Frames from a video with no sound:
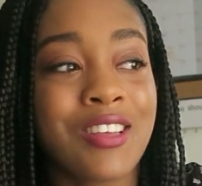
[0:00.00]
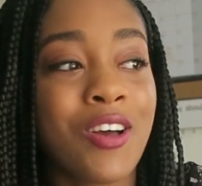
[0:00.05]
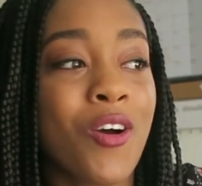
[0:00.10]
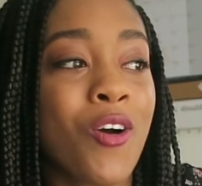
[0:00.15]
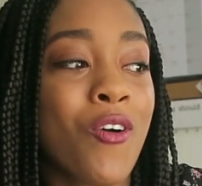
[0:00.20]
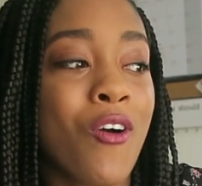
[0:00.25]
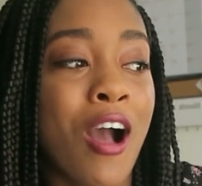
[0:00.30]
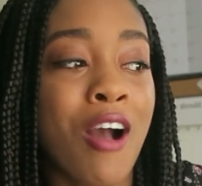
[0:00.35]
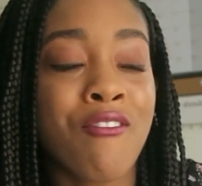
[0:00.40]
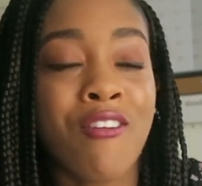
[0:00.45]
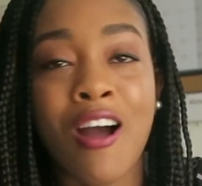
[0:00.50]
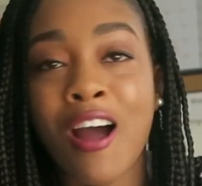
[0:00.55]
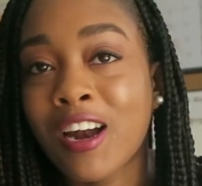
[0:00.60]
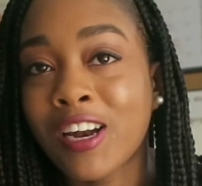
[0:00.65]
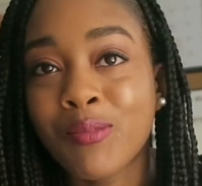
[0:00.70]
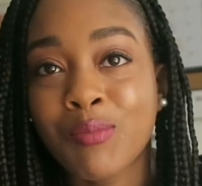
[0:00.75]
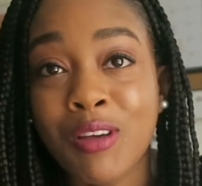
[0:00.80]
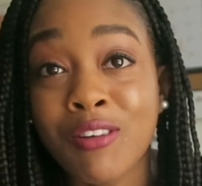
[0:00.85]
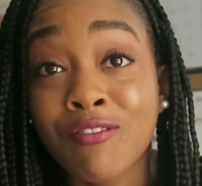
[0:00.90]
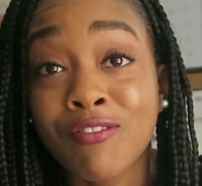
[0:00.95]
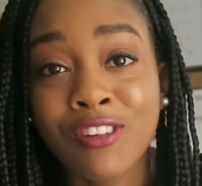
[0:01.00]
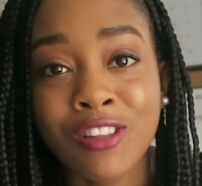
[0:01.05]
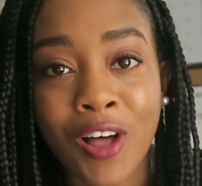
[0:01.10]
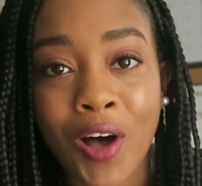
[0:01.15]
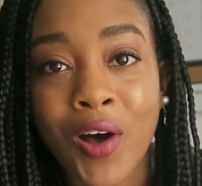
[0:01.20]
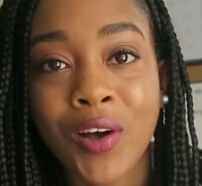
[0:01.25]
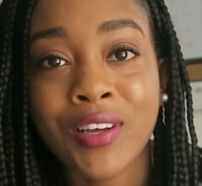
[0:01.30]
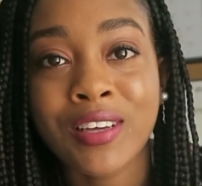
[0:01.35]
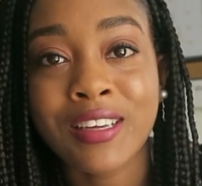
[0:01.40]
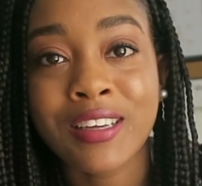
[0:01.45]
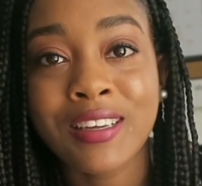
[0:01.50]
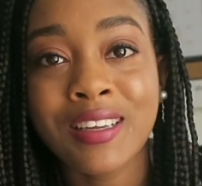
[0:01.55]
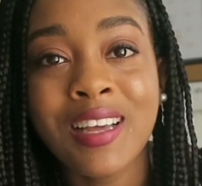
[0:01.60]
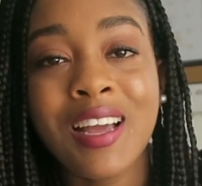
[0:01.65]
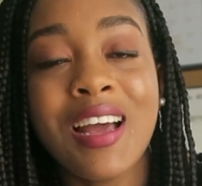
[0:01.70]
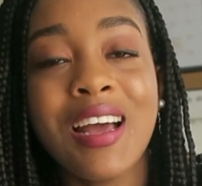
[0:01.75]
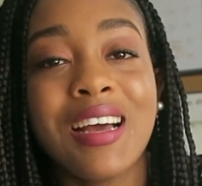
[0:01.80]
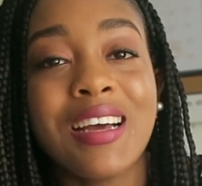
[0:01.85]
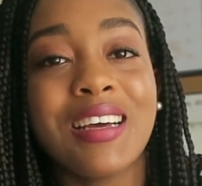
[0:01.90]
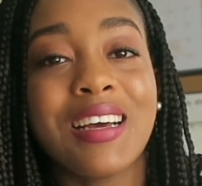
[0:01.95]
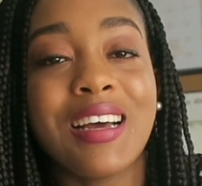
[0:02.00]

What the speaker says: So I've already been vlogging